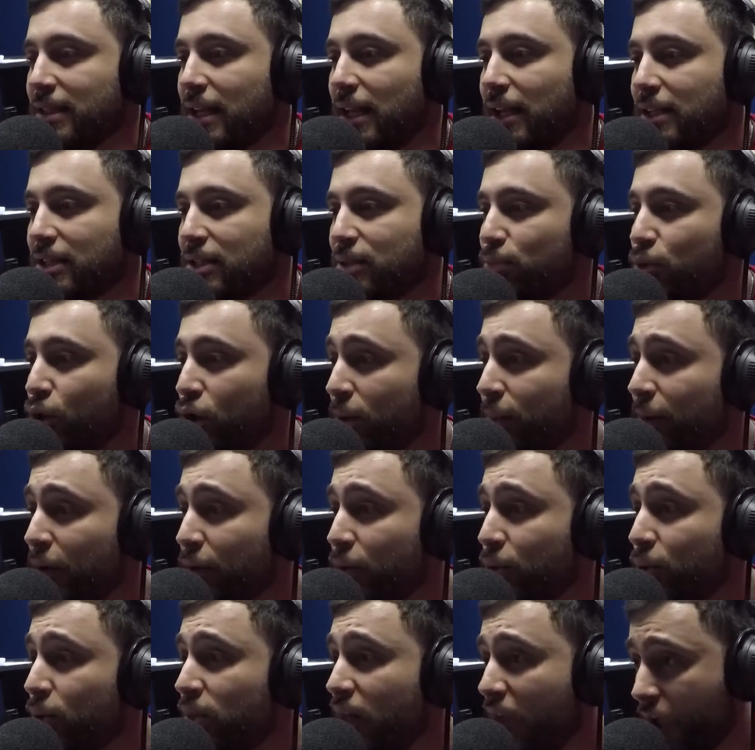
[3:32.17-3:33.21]
tell us more
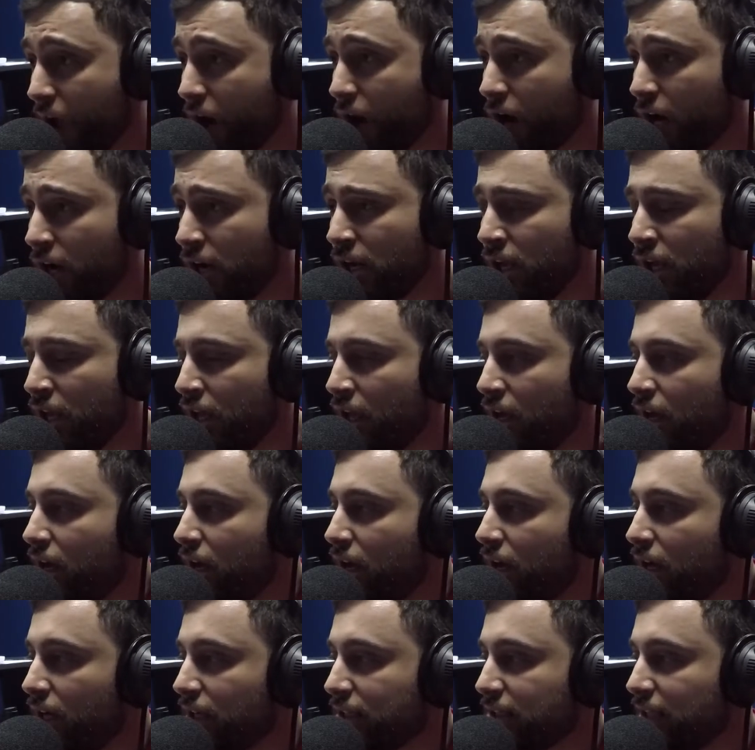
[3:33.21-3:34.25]
about who they are,
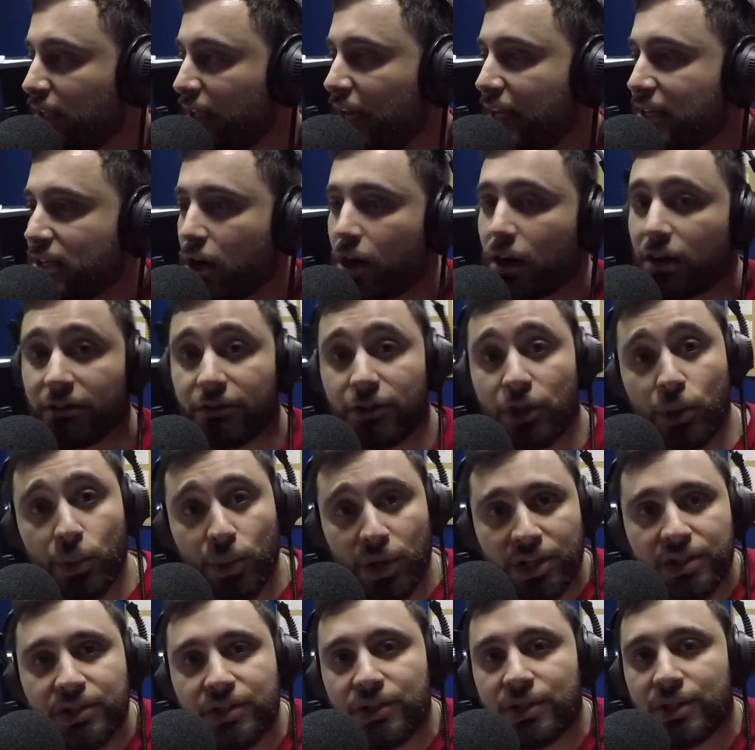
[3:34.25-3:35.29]
to let our
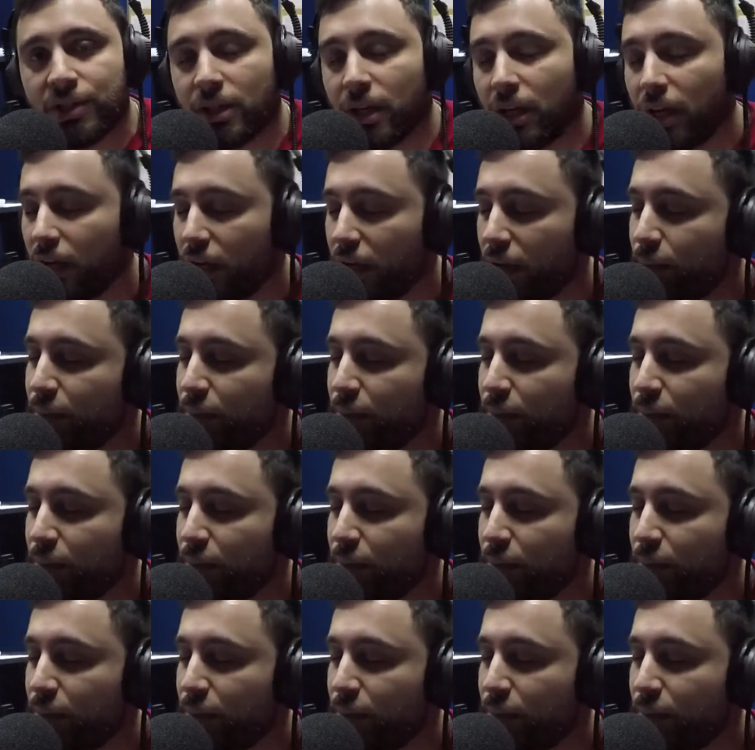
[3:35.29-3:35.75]
viewers,